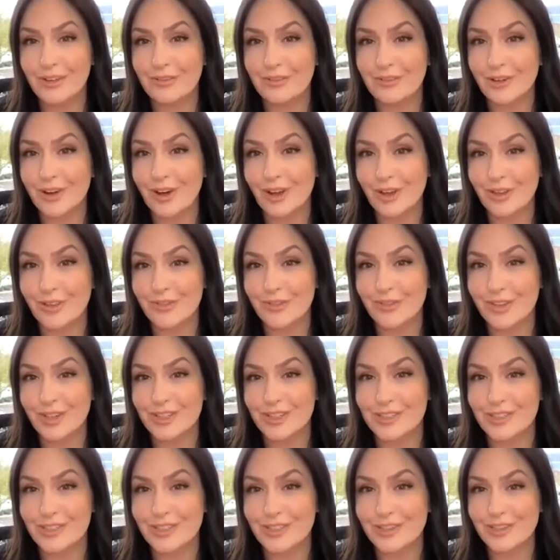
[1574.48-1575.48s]
for all of
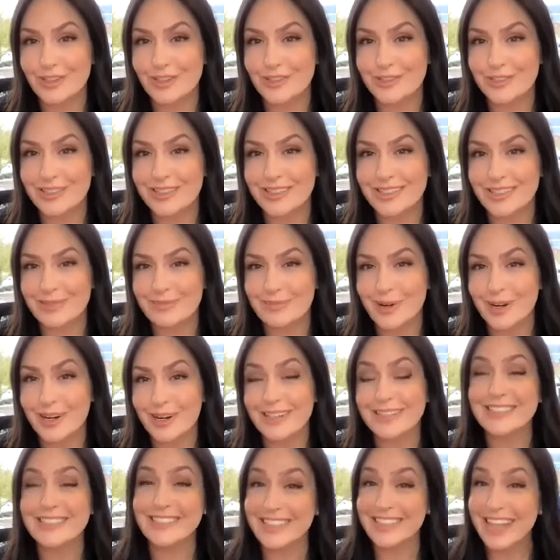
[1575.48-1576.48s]
us that are using these
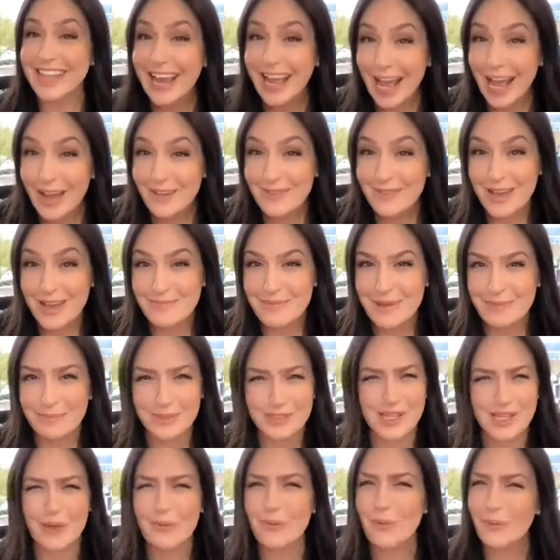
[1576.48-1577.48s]
products. Because I have had
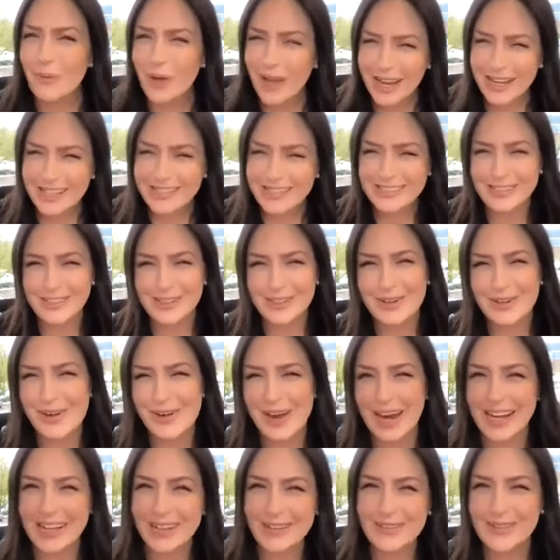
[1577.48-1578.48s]
people say, well, why is there no
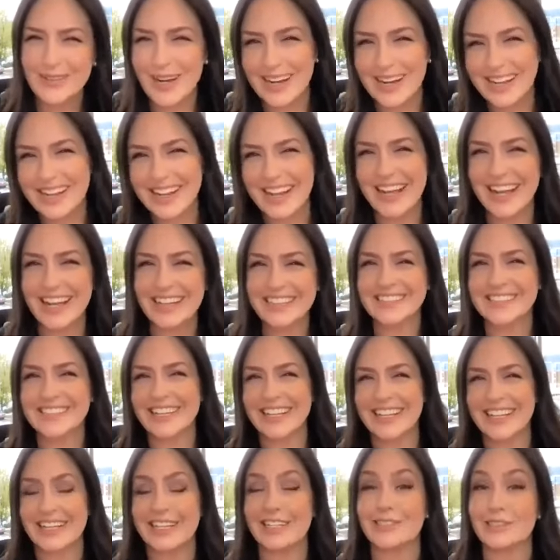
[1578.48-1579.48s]
hyaluronic
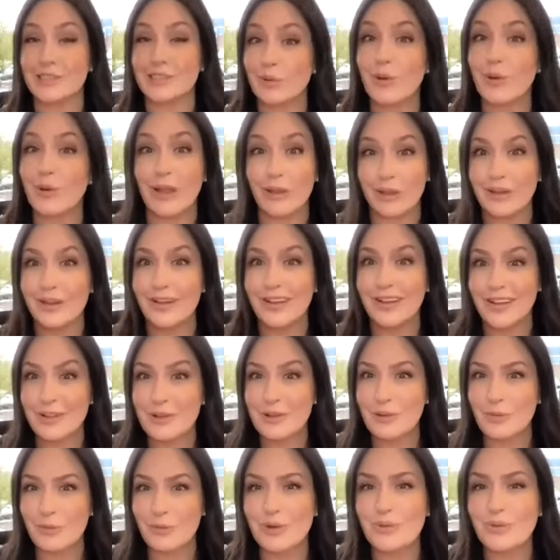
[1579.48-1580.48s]
acid? It's, well,
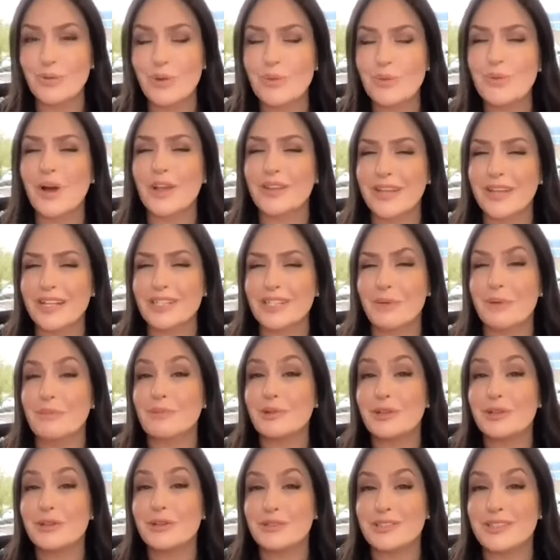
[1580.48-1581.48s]
we want that to be
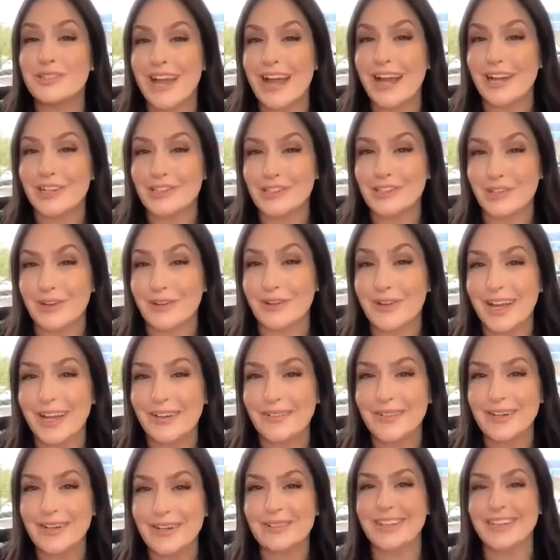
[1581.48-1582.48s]
produced naturally,
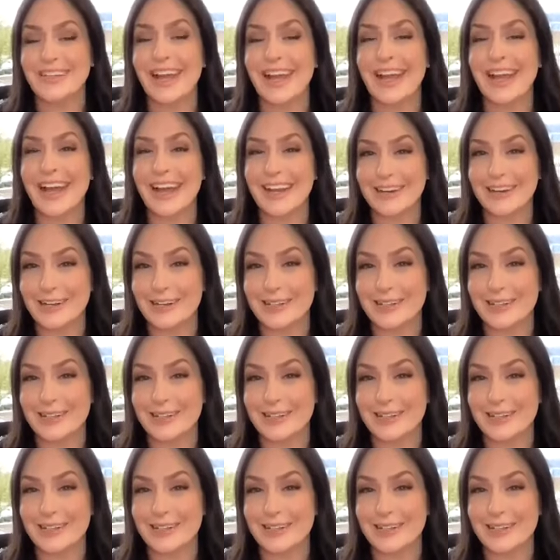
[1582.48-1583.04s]
right? We don't need to add it